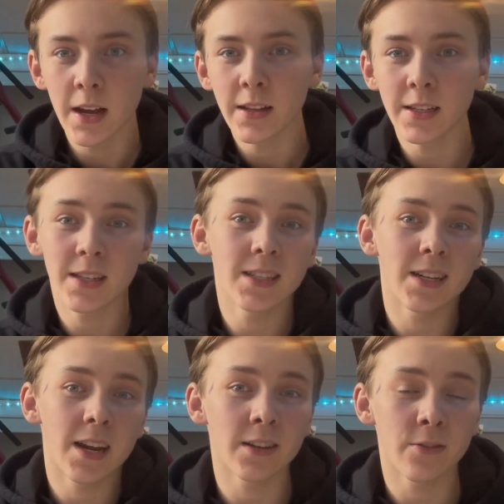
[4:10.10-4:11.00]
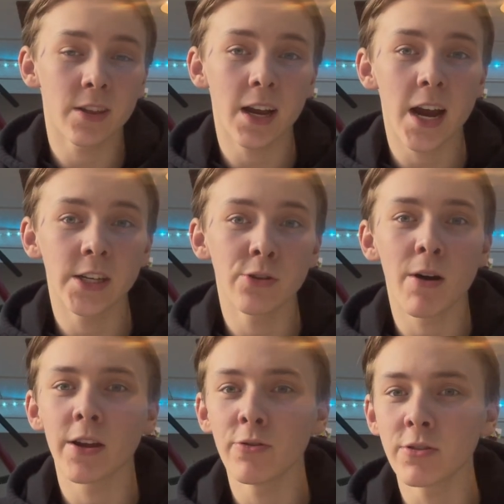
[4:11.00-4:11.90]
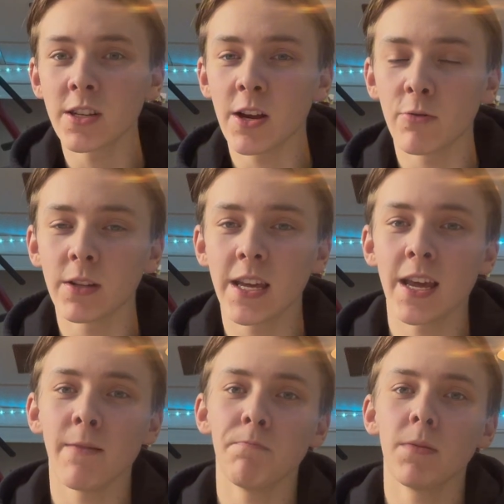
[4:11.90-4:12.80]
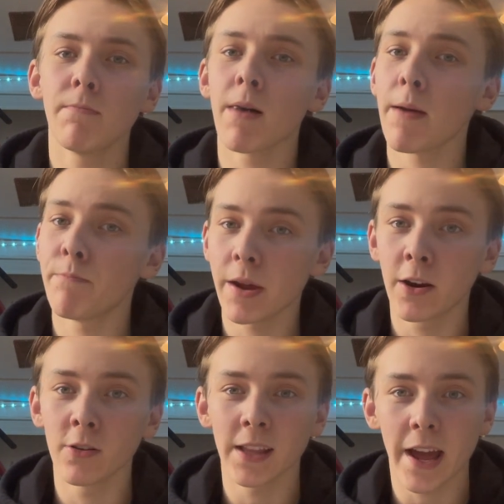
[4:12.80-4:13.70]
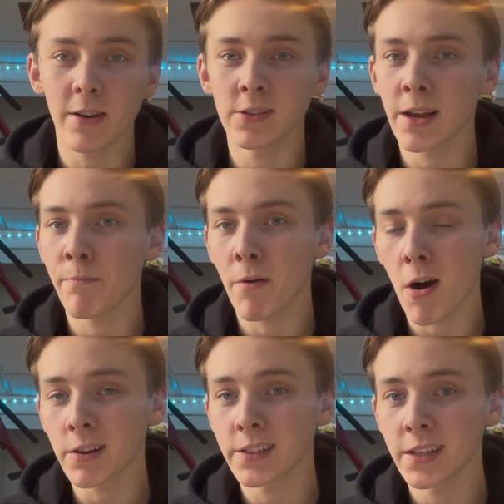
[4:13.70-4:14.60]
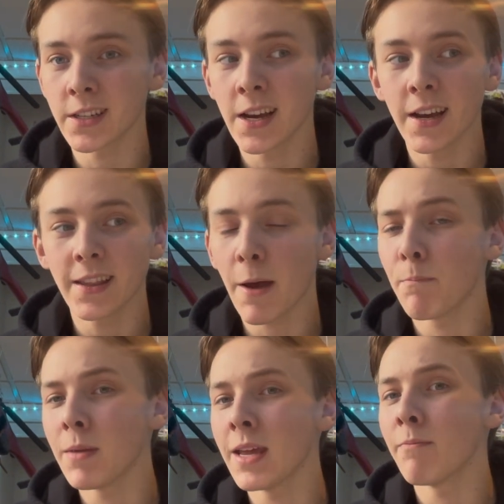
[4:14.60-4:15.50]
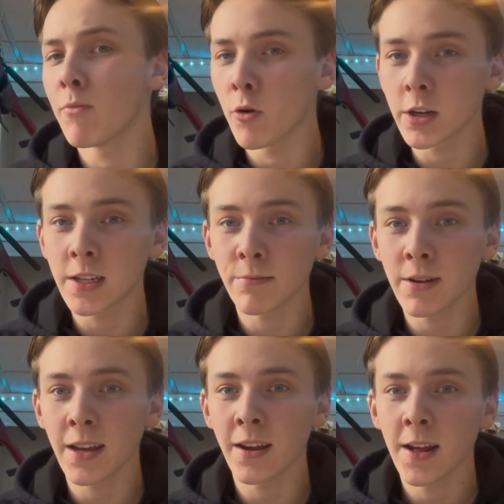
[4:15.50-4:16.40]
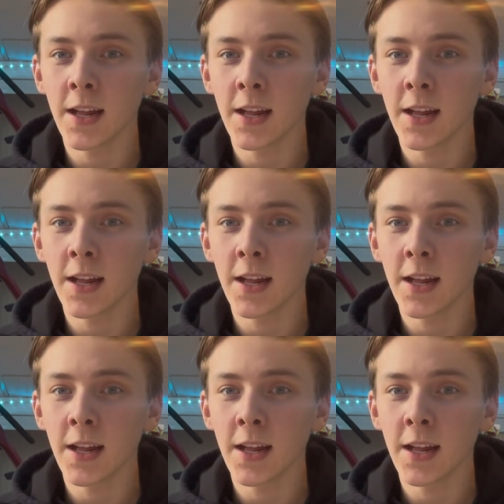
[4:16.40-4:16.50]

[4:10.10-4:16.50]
This is another thing I do. I usually only keep my bigger Lego set boxes that mean more to me.